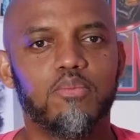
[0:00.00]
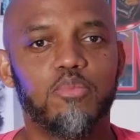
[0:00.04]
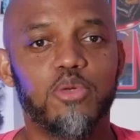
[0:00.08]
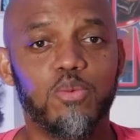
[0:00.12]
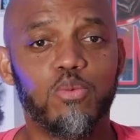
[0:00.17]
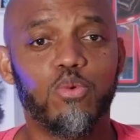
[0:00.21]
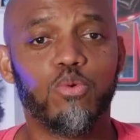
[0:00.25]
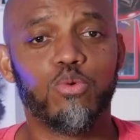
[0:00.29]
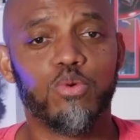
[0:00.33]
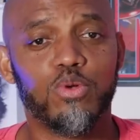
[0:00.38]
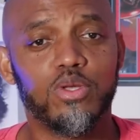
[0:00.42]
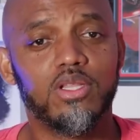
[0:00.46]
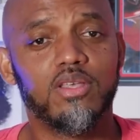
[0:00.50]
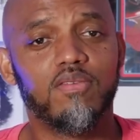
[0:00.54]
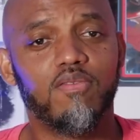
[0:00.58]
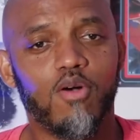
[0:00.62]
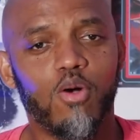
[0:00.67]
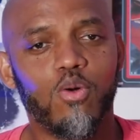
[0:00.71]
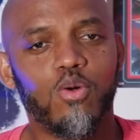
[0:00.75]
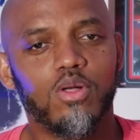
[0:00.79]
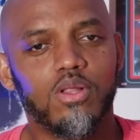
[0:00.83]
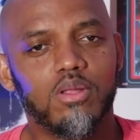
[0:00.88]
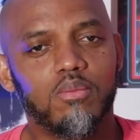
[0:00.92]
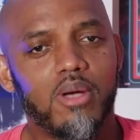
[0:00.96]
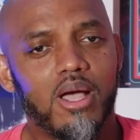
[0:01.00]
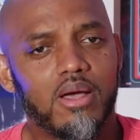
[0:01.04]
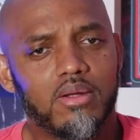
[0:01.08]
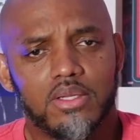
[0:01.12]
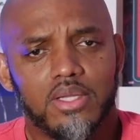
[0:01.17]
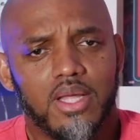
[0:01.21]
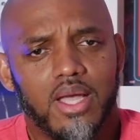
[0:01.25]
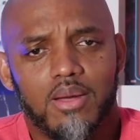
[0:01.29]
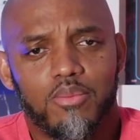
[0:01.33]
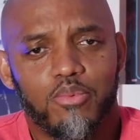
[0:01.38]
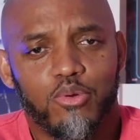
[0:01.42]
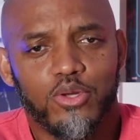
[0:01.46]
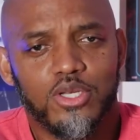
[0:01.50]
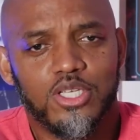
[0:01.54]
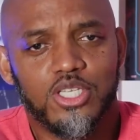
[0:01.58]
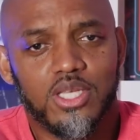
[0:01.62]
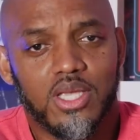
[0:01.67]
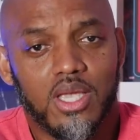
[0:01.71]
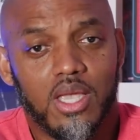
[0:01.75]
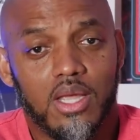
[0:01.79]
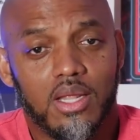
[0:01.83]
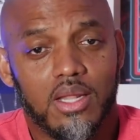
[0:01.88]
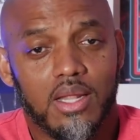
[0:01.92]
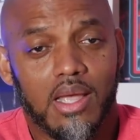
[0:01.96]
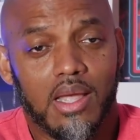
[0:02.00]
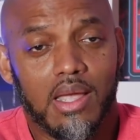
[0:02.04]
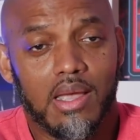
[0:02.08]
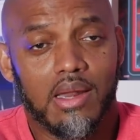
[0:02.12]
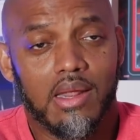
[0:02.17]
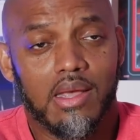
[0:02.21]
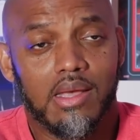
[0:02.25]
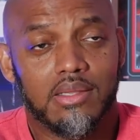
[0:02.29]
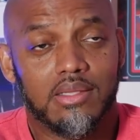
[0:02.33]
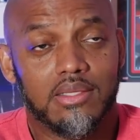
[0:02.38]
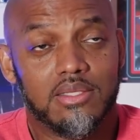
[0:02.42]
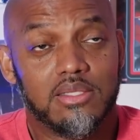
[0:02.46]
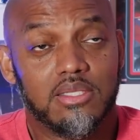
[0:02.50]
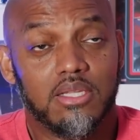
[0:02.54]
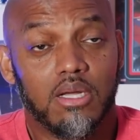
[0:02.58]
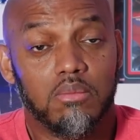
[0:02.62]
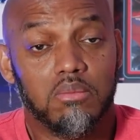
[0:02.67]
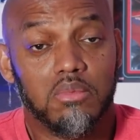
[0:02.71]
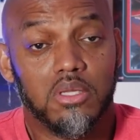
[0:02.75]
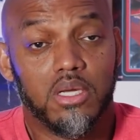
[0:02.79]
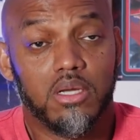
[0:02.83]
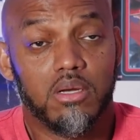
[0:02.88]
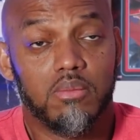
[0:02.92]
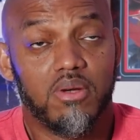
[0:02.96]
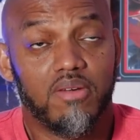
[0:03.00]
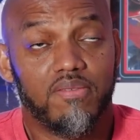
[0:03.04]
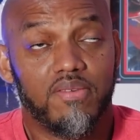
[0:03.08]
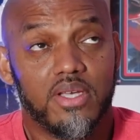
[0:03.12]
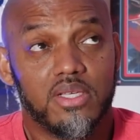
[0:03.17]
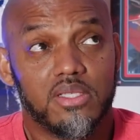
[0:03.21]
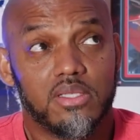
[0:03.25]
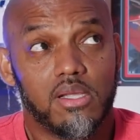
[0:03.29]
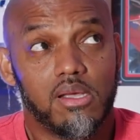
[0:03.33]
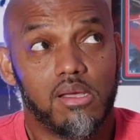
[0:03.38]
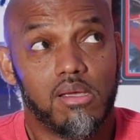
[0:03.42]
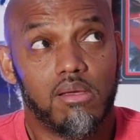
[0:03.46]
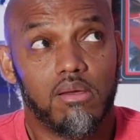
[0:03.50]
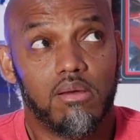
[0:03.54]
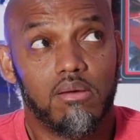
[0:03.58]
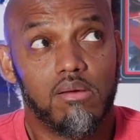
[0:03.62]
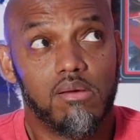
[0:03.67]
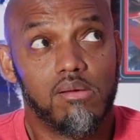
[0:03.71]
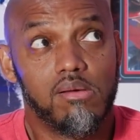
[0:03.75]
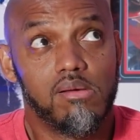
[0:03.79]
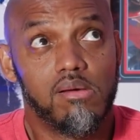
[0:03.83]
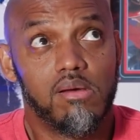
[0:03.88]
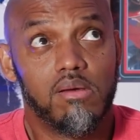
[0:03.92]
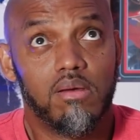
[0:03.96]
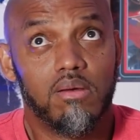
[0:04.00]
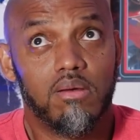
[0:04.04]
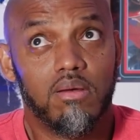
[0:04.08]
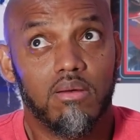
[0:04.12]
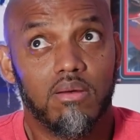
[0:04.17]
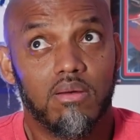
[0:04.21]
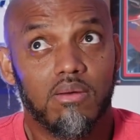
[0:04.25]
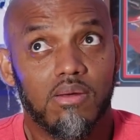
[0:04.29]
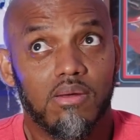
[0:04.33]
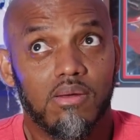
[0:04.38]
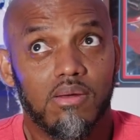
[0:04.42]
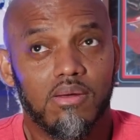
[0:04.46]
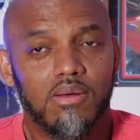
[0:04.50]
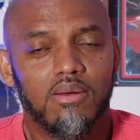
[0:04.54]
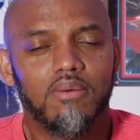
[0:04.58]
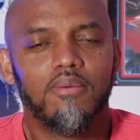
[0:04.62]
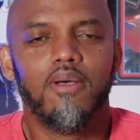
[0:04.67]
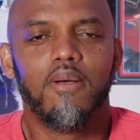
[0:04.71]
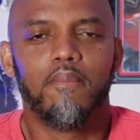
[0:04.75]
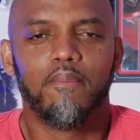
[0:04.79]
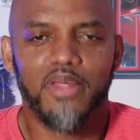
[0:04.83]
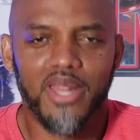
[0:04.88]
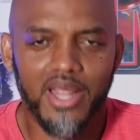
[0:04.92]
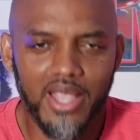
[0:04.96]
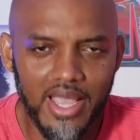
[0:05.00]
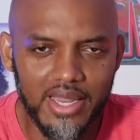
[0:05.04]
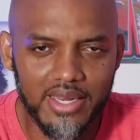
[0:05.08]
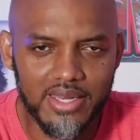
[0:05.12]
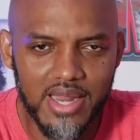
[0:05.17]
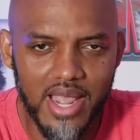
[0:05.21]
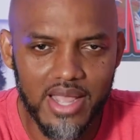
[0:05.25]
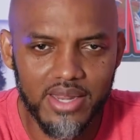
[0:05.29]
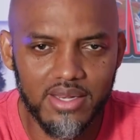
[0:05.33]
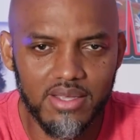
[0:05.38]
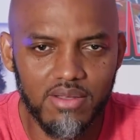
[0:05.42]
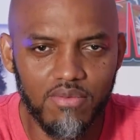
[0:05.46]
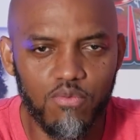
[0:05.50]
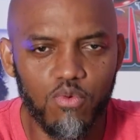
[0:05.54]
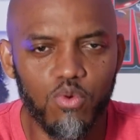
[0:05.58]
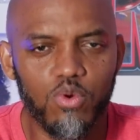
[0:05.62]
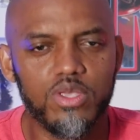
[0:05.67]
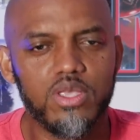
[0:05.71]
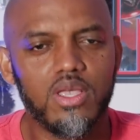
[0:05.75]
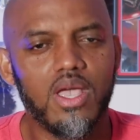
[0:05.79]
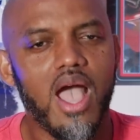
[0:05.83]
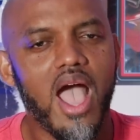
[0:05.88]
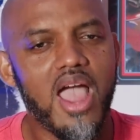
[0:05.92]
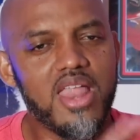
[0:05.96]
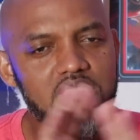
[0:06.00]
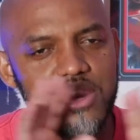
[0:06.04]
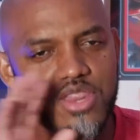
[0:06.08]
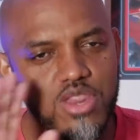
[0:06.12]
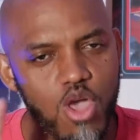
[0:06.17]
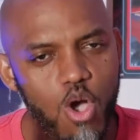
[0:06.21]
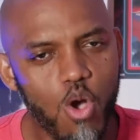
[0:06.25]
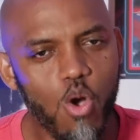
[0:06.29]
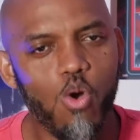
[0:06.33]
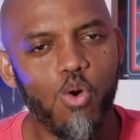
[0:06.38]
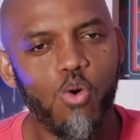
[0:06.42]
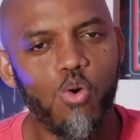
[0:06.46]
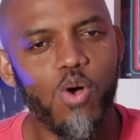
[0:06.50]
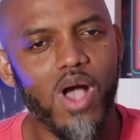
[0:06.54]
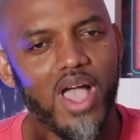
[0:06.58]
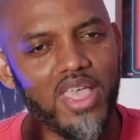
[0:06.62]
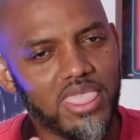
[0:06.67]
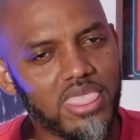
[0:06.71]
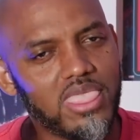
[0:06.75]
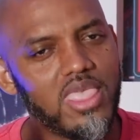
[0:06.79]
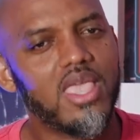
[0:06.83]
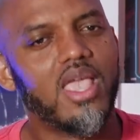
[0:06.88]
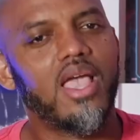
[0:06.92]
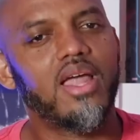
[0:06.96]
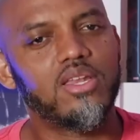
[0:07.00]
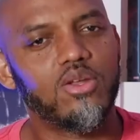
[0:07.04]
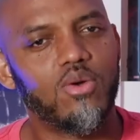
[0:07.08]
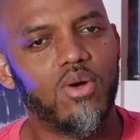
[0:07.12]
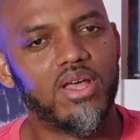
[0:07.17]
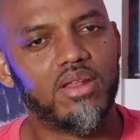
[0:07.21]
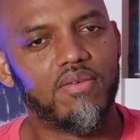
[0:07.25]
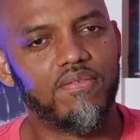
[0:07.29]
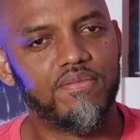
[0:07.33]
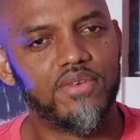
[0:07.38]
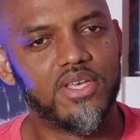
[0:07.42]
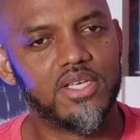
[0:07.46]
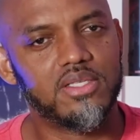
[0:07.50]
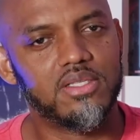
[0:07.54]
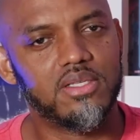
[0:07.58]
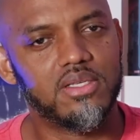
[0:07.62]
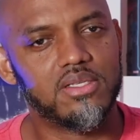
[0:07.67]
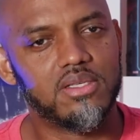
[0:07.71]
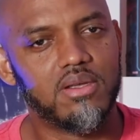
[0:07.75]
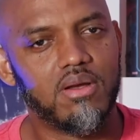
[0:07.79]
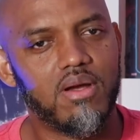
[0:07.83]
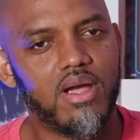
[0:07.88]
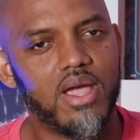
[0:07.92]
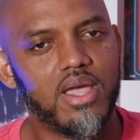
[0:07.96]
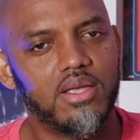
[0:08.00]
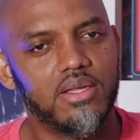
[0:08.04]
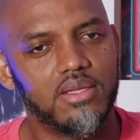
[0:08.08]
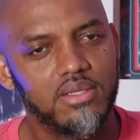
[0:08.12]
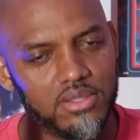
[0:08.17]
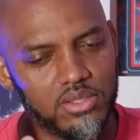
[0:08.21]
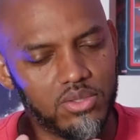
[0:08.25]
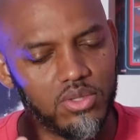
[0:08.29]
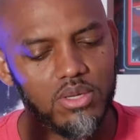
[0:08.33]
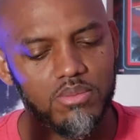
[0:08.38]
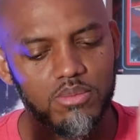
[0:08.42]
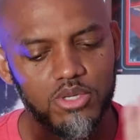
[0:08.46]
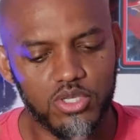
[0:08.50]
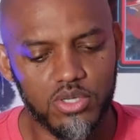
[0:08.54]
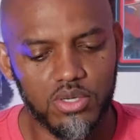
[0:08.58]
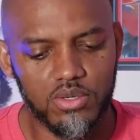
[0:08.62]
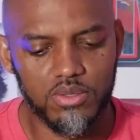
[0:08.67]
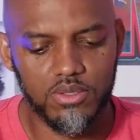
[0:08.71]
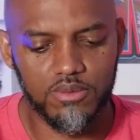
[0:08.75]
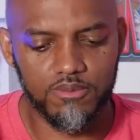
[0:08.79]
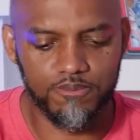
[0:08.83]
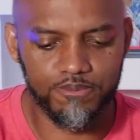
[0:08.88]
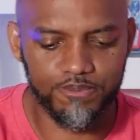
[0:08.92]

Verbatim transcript: People were really vocal about it. And I appreciate it. And I kind of had this dumb look on my face like, uh but I got an idea for you. I know, I think I know how to fix this. All right. So let me show you.